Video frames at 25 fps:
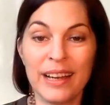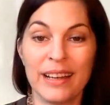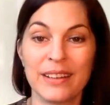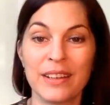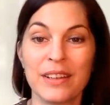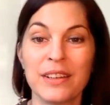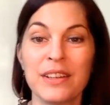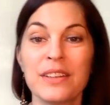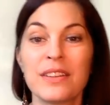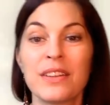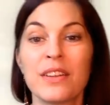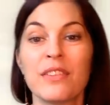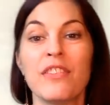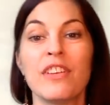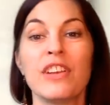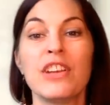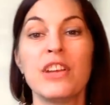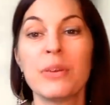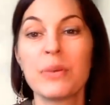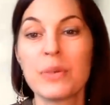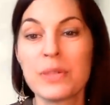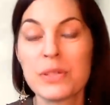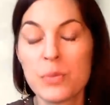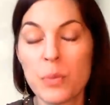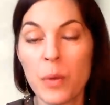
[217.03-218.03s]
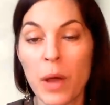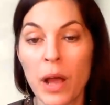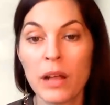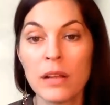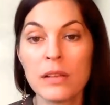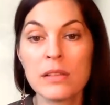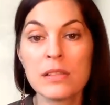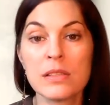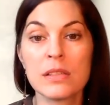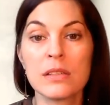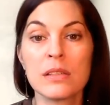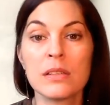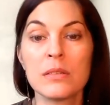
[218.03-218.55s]
underneath the video as
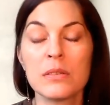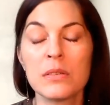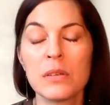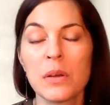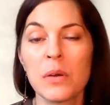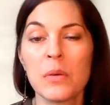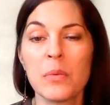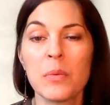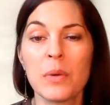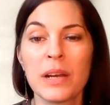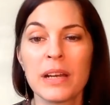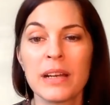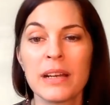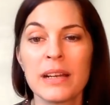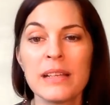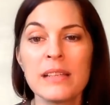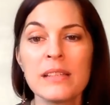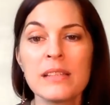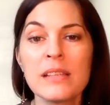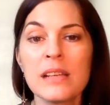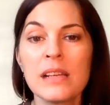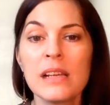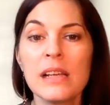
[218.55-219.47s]
well, so you know what it is.